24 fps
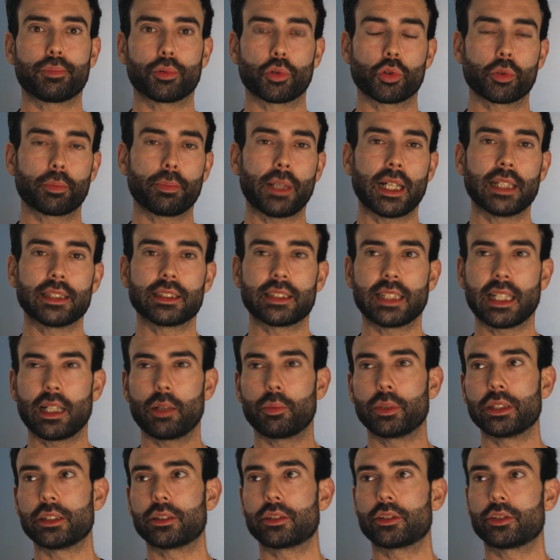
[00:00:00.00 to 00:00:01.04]
Broadband's
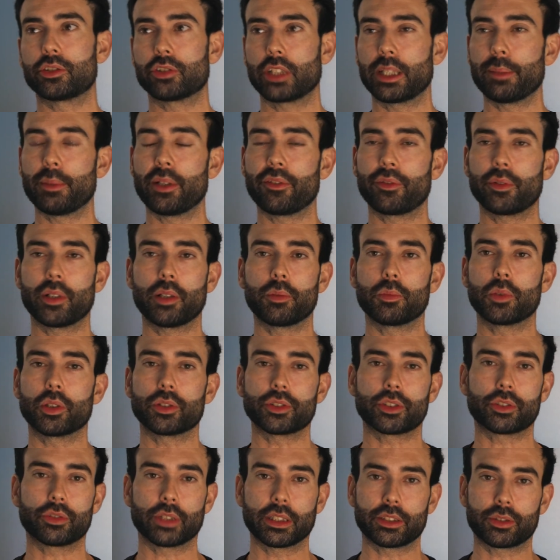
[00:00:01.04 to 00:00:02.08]
down, we stream, we don't
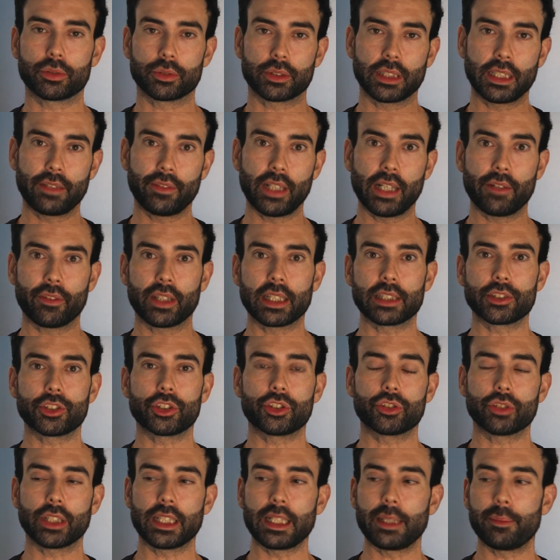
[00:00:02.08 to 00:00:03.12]
watch terrestrial TV, everything's
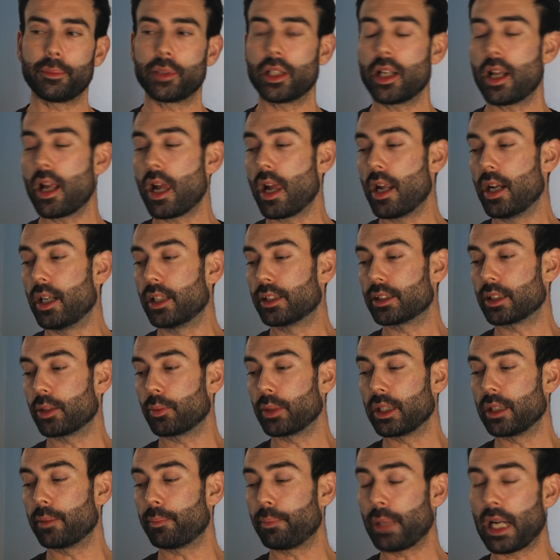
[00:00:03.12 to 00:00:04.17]
streamed.
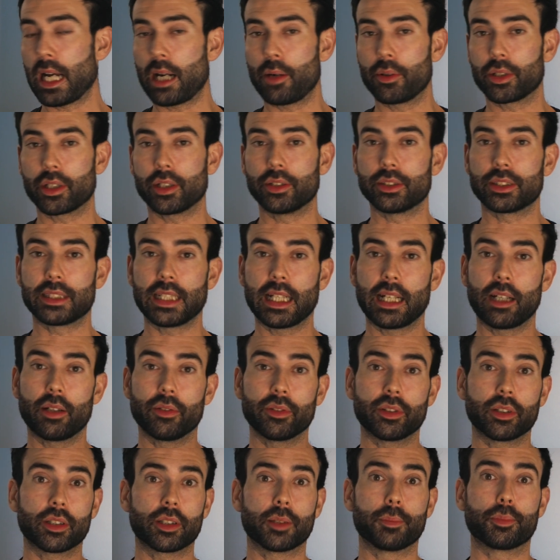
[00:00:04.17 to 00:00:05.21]
So when the power goes
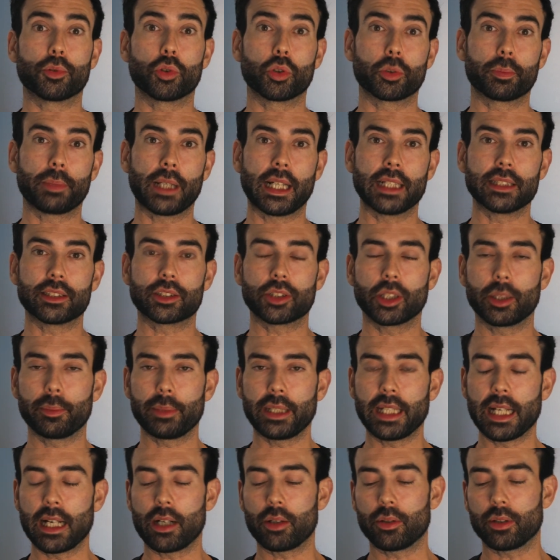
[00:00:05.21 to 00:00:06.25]
down, the broadband's going to
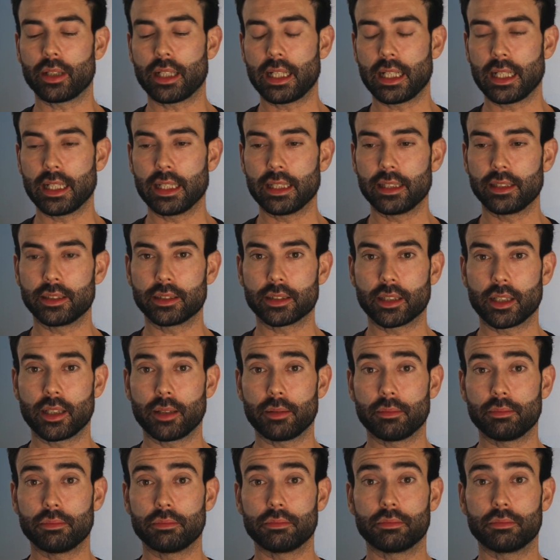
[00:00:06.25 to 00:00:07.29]
be out, and
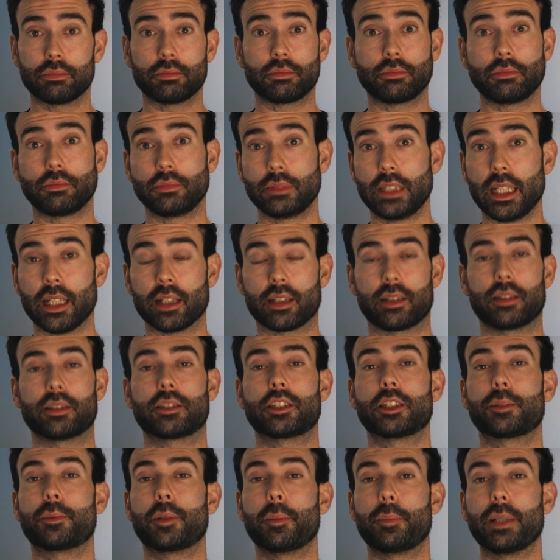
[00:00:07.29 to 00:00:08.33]

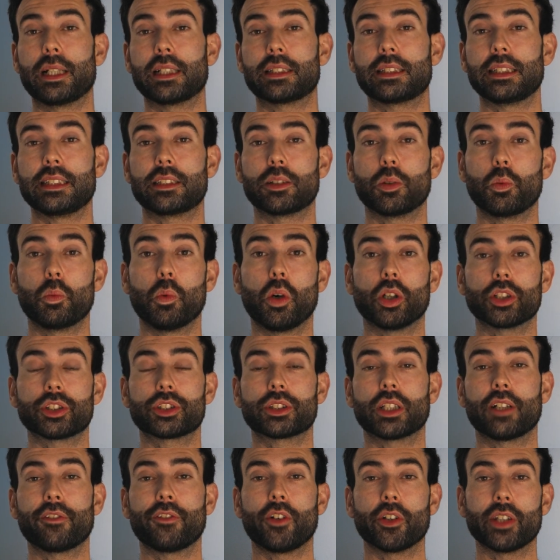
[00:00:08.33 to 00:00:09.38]
just the ability to watch
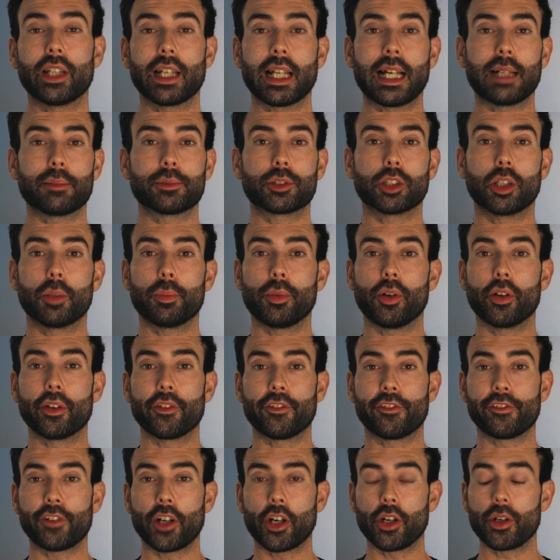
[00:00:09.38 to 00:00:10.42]
stuff on a laptop, on a
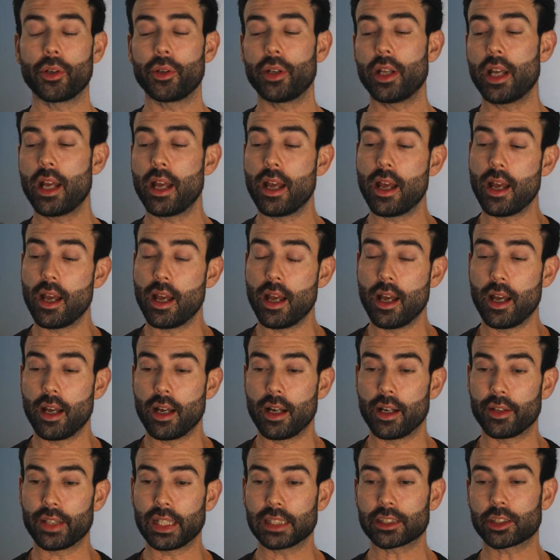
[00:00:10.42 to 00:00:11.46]
phone,
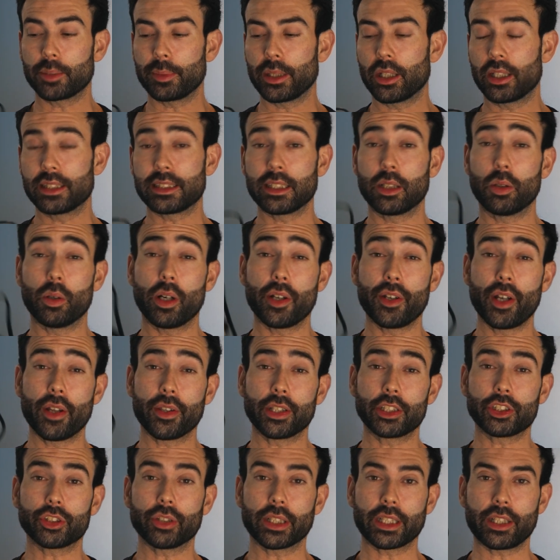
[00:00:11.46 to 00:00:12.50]
that's going to be ideal.
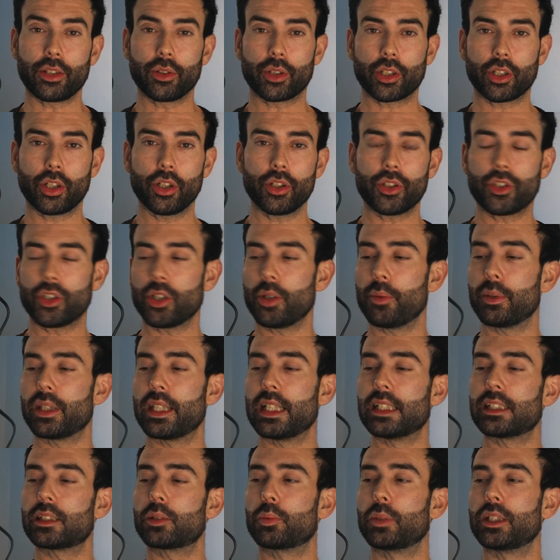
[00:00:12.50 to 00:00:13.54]
Another trick you could do with
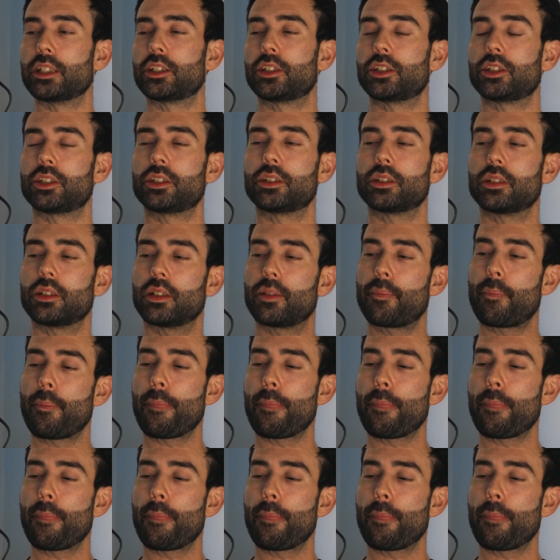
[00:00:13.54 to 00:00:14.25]
this, which